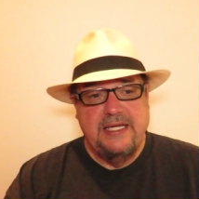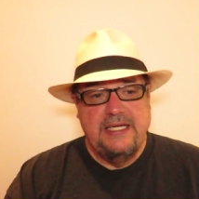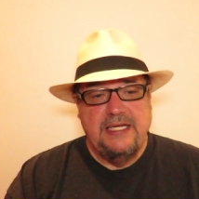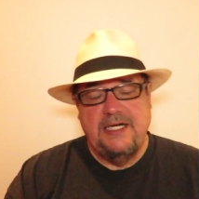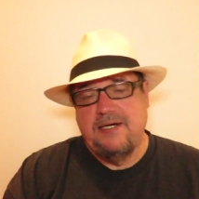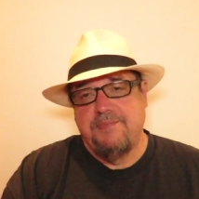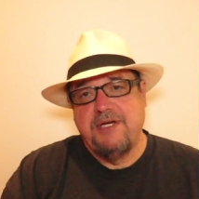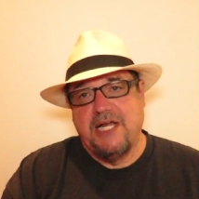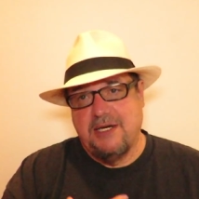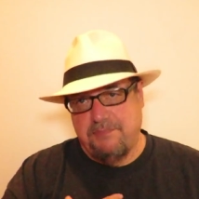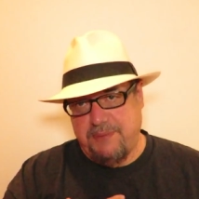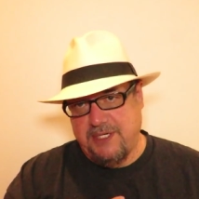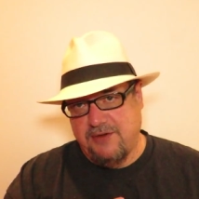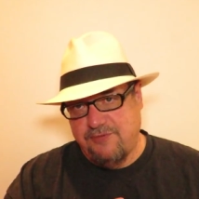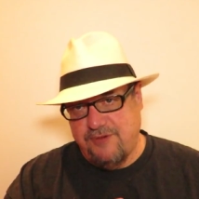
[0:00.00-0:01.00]
And I'm not a
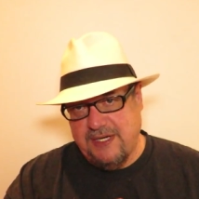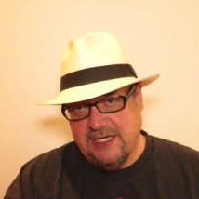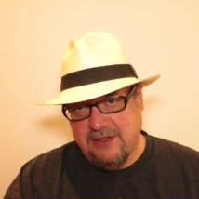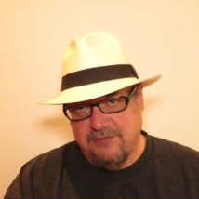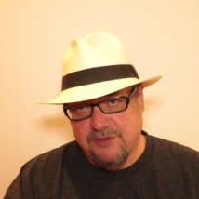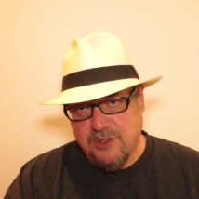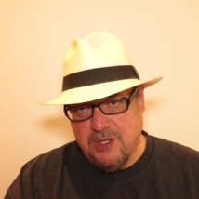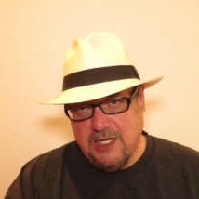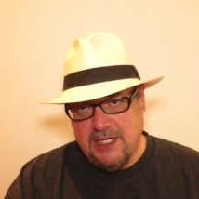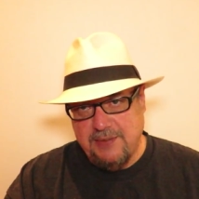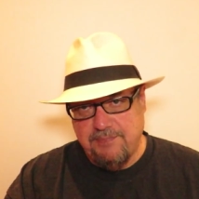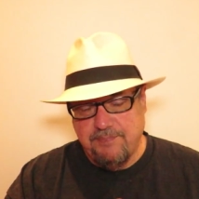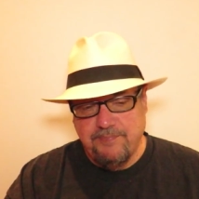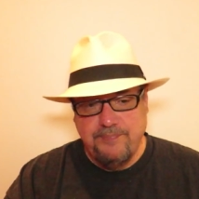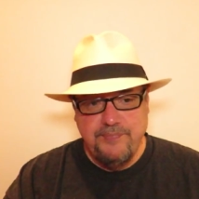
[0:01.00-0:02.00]
big fan of
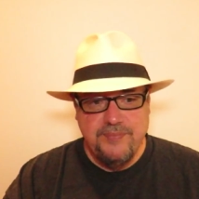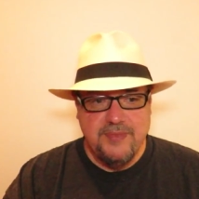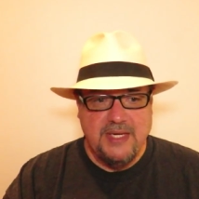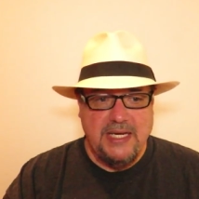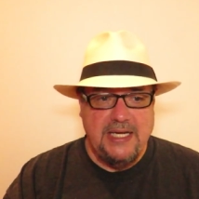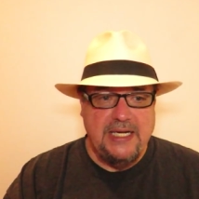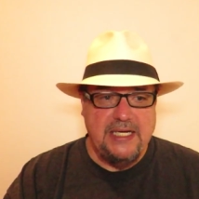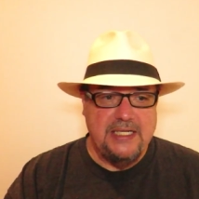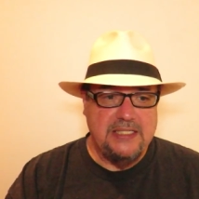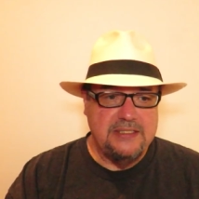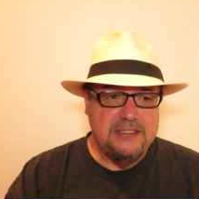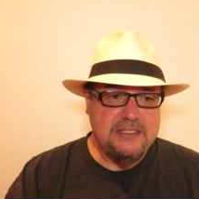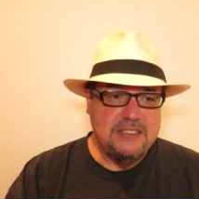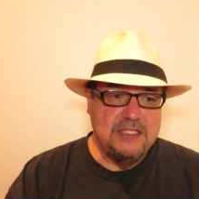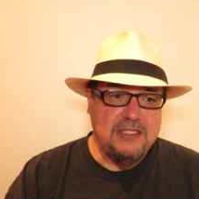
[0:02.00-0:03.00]
crime.
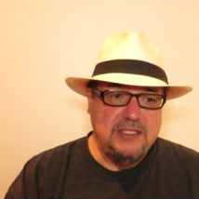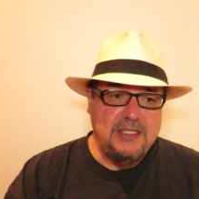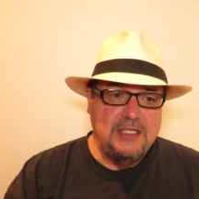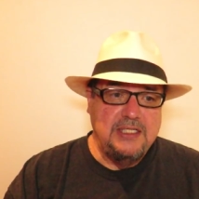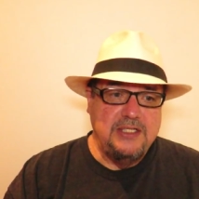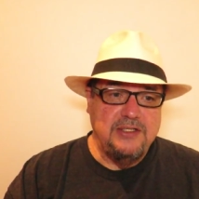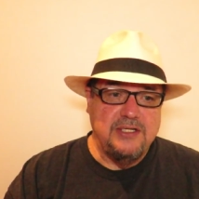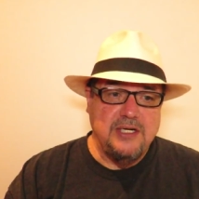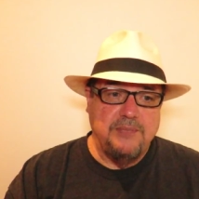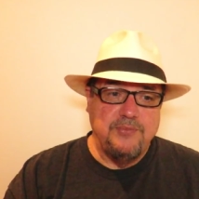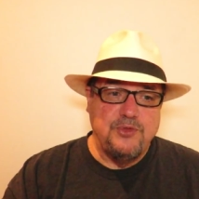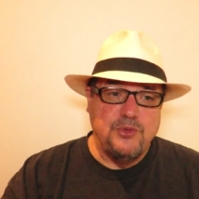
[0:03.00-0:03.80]
And you come